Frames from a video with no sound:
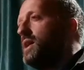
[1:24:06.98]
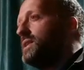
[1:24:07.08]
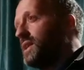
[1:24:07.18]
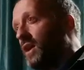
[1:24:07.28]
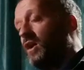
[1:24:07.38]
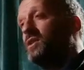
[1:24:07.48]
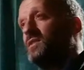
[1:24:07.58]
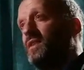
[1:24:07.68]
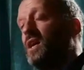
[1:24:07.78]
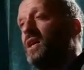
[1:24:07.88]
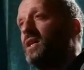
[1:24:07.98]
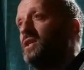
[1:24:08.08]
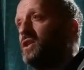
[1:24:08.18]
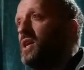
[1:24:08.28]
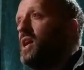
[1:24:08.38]
It's gloss
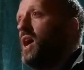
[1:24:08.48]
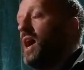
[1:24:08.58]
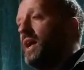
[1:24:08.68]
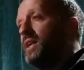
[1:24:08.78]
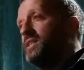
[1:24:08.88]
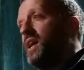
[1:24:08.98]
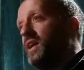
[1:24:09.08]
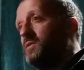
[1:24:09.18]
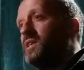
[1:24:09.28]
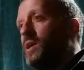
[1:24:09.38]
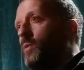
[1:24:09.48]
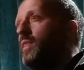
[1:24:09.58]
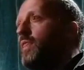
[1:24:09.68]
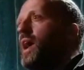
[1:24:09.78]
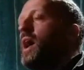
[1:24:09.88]
varnish, and I dilute it with
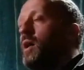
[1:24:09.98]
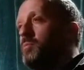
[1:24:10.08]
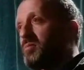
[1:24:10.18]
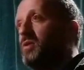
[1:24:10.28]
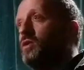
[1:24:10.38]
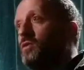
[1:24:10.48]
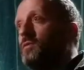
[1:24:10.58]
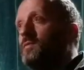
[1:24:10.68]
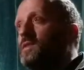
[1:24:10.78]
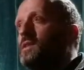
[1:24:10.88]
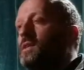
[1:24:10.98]
their approved